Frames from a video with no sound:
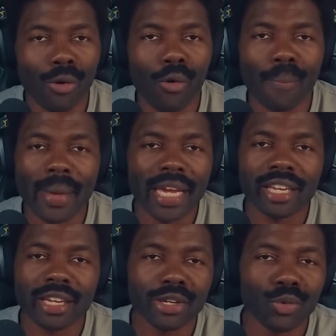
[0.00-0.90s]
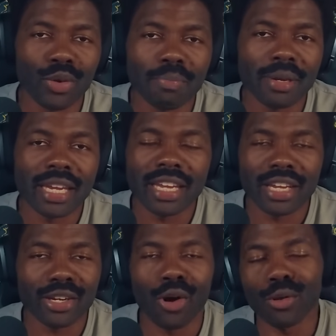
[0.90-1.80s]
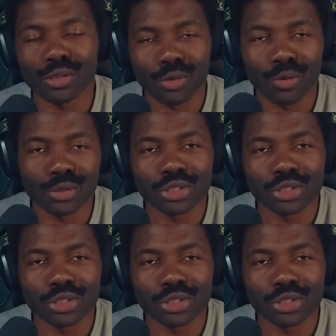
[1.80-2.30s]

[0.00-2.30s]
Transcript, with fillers: all make creepy cultural